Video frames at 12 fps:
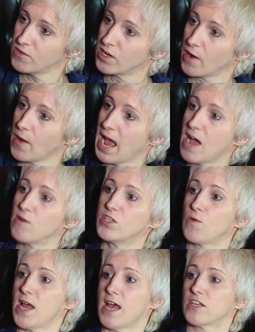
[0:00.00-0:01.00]
of, how
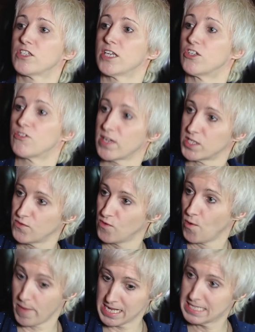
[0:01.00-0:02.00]
do I actually
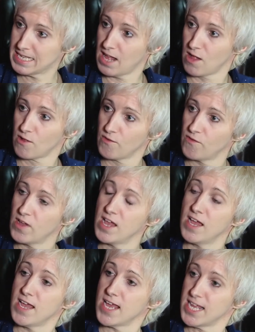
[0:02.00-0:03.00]
transform myself
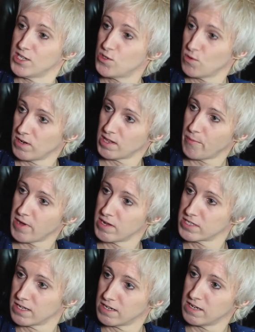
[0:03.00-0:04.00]
into another
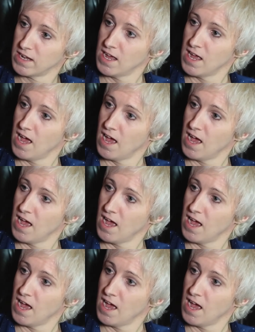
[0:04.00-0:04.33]
person?